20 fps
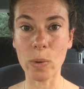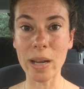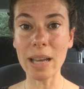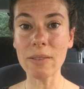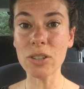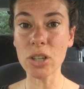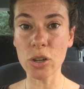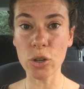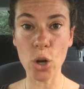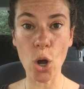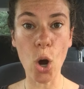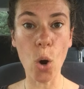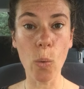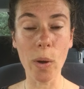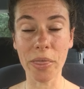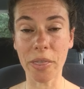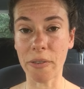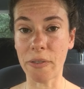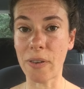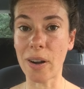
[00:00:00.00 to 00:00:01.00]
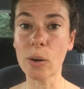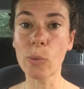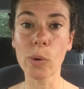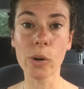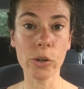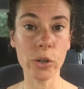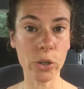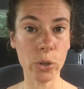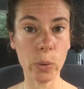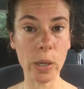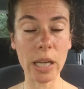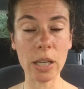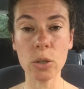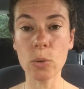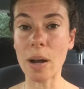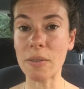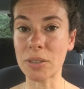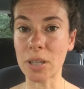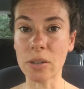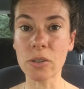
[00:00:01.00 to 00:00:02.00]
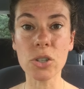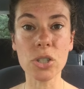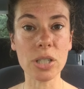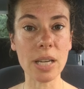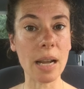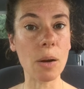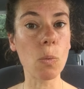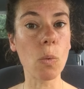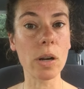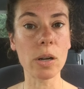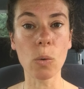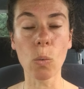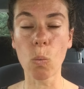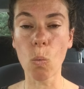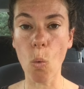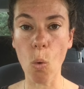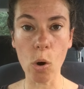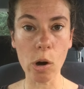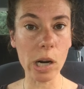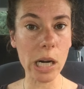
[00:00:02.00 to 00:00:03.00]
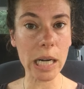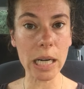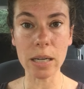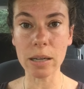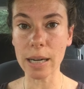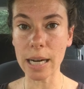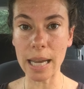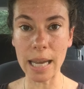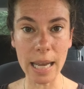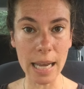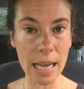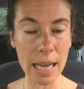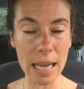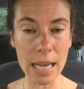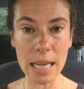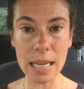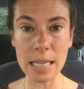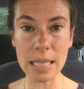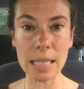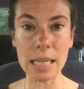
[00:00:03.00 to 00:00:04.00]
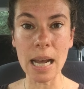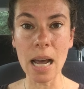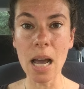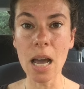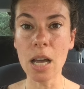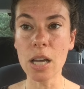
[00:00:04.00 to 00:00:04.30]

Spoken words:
We have to know what the fuck we're doing. You have to understand what a warrior is.